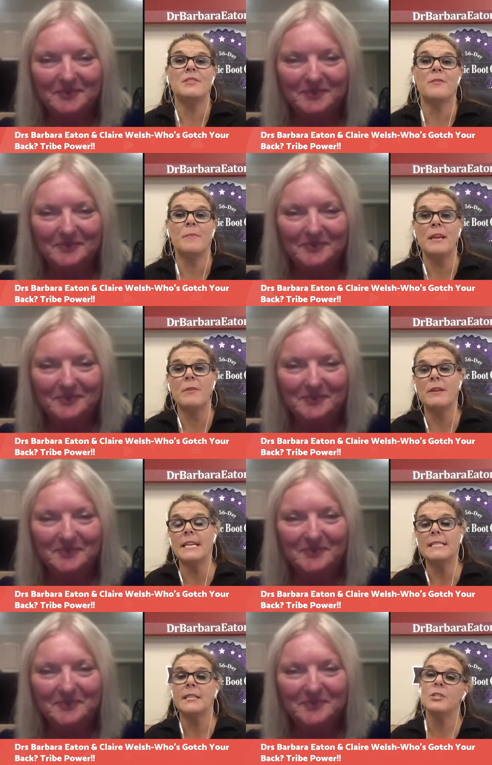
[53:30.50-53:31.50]
Speaker 1: for being with
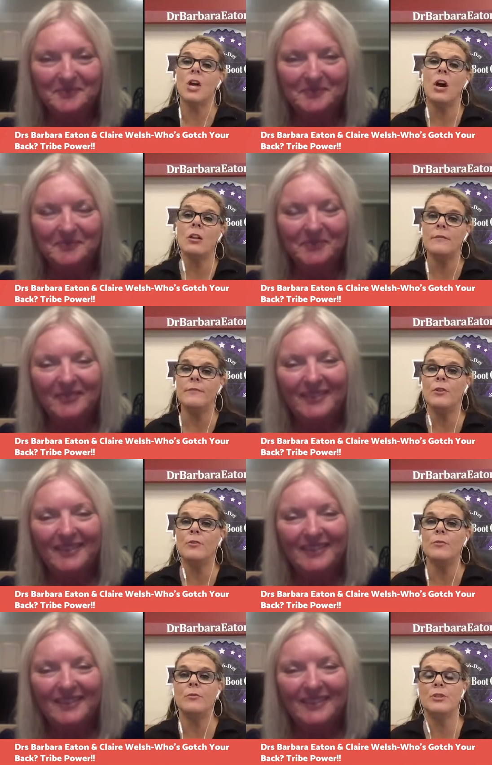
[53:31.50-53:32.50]
us. And to all of you
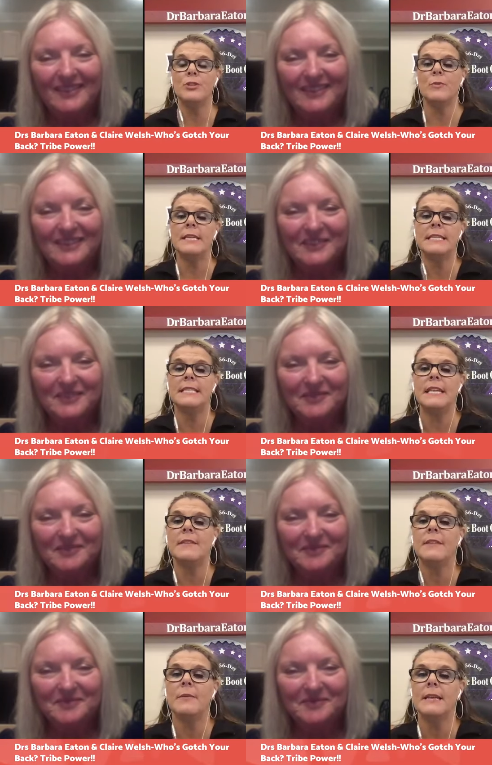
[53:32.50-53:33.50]
who enjoyed this
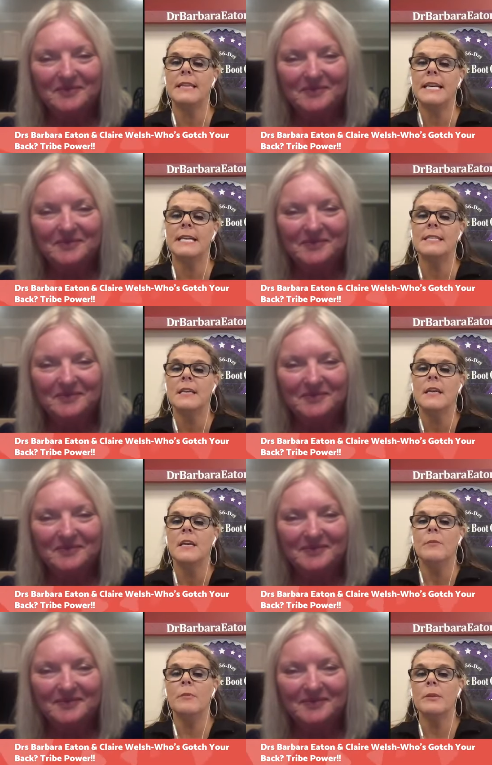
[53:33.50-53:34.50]
evening with us,
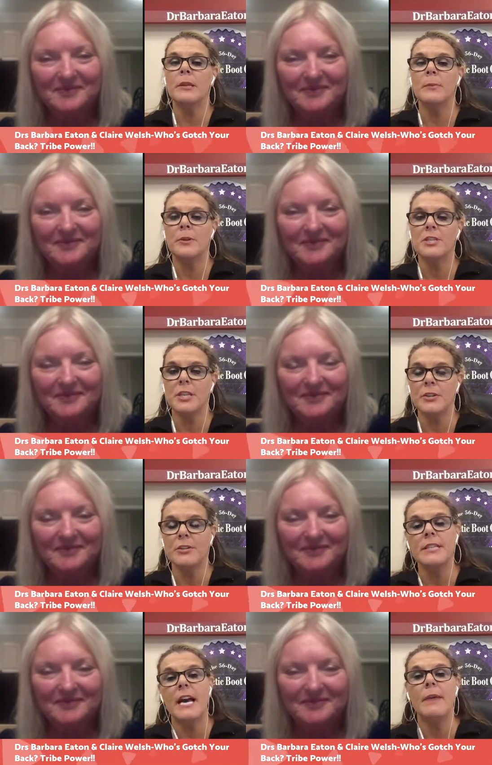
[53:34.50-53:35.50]
we really appreciate your
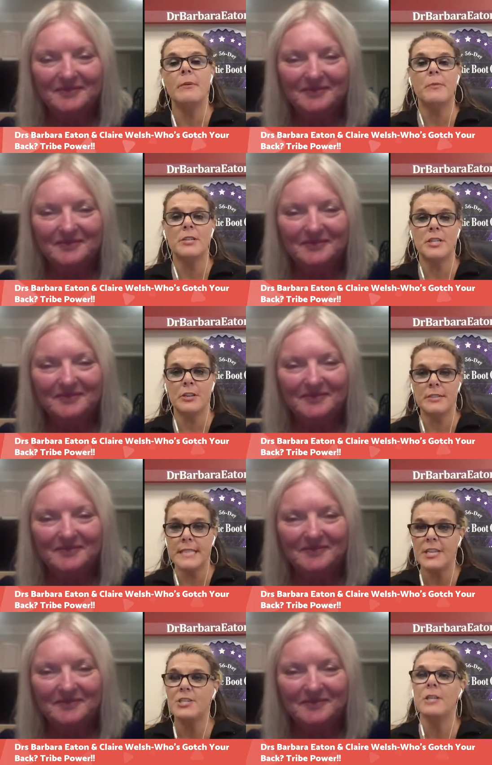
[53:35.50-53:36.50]
time. We appreciate your
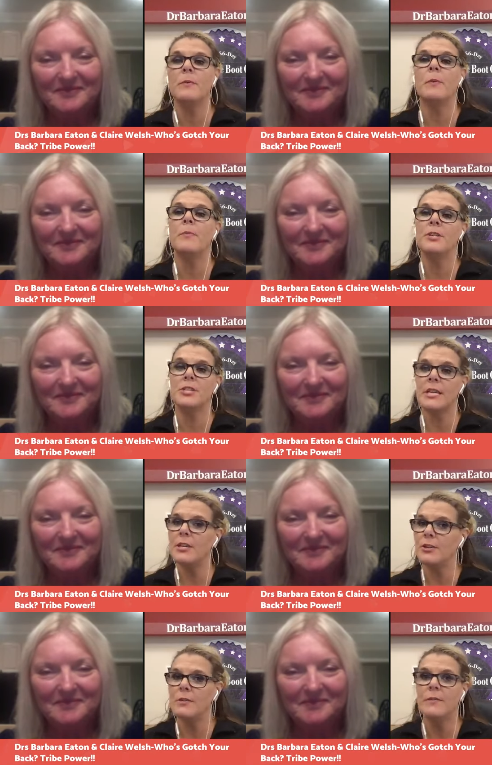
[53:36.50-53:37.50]
attention. We appreciate
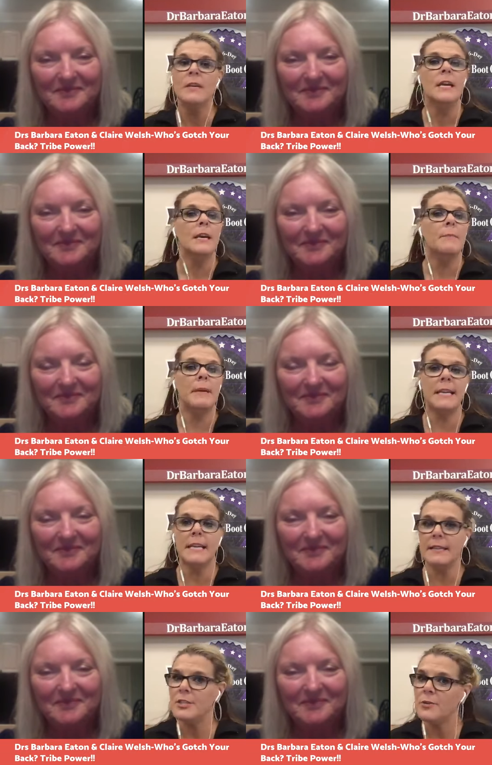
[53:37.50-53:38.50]
you being in
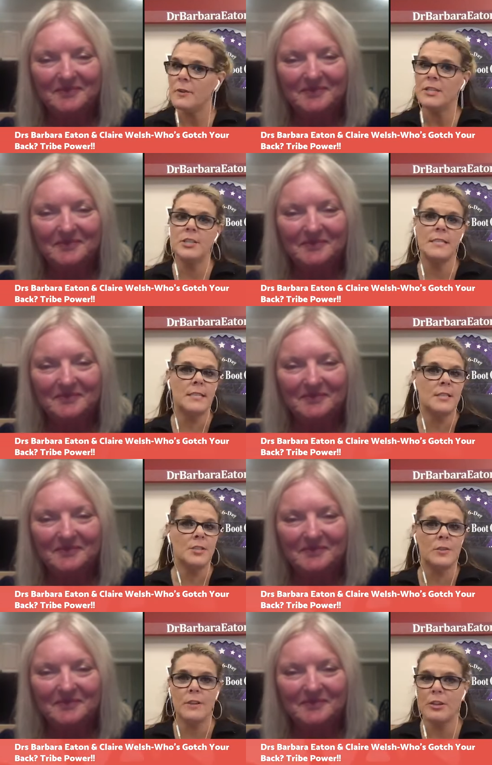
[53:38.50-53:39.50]
the trenches and
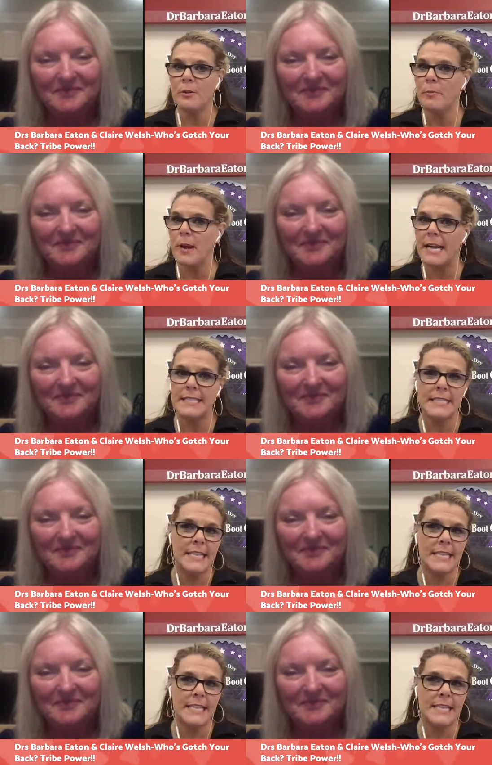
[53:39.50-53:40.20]
serving in your practice